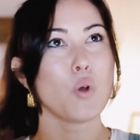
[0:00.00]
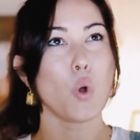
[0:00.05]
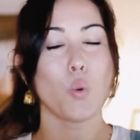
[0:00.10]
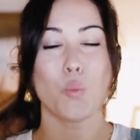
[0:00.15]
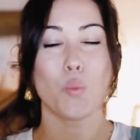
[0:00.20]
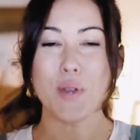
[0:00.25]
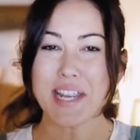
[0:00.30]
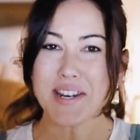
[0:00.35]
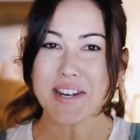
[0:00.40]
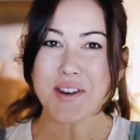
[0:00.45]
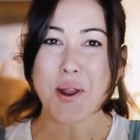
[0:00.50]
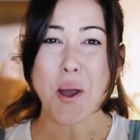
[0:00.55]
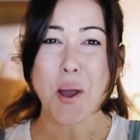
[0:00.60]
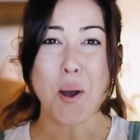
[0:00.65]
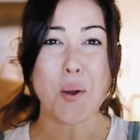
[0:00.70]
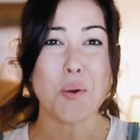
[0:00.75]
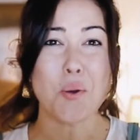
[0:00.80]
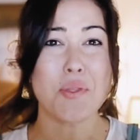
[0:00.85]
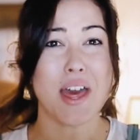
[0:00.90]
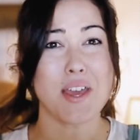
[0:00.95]
We
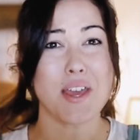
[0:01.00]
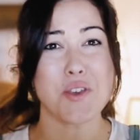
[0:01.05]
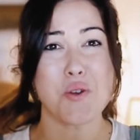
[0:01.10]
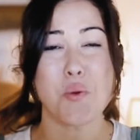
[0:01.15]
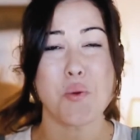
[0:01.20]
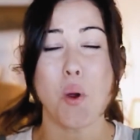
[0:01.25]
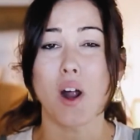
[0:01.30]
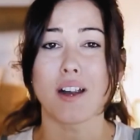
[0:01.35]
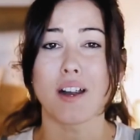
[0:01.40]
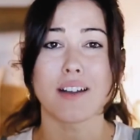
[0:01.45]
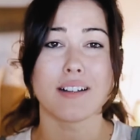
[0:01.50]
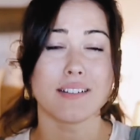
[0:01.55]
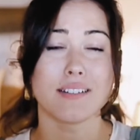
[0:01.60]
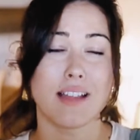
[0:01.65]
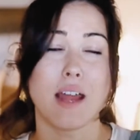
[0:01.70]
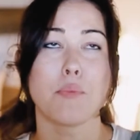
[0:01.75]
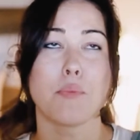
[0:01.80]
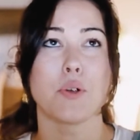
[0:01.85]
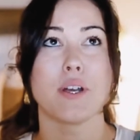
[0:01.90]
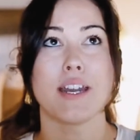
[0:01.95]
know that you are
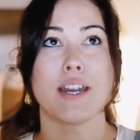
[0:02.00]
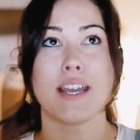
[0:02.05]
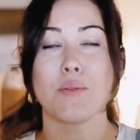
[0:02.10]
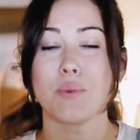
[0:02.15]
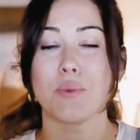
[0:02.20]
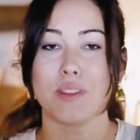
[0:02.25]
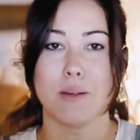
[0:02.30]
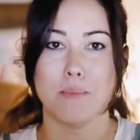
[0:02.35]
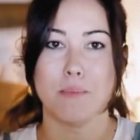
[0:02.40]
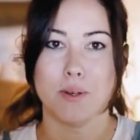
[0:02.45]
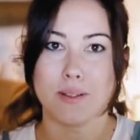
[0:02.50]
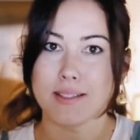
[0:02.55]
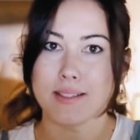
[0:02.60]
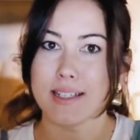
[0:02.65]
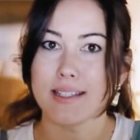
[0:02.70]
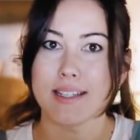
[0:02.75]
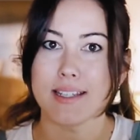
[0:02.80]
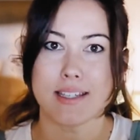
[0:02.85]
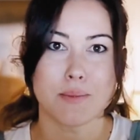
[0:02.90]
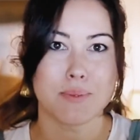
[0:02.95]
collaborating with a
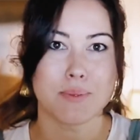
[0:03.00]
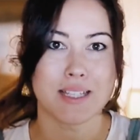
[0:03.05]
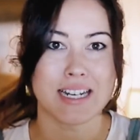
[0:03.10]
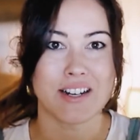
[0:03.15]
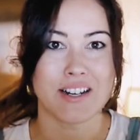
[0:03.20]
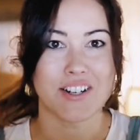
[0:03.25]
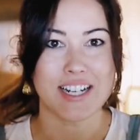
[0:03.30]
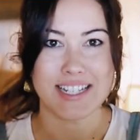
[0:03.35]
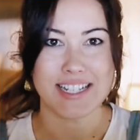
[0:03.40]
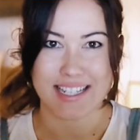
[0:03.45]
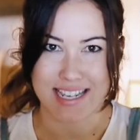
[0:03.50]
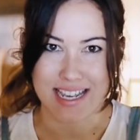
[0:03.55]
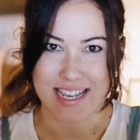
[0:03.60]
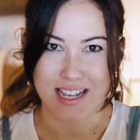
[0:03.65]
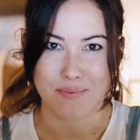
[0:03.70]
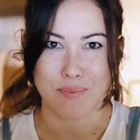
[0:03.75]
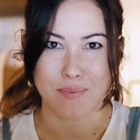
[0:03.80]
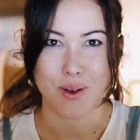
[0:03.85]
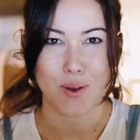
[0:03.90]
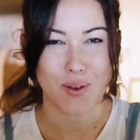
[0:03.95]
multidisciplinary
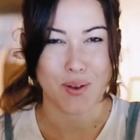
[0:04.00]
team,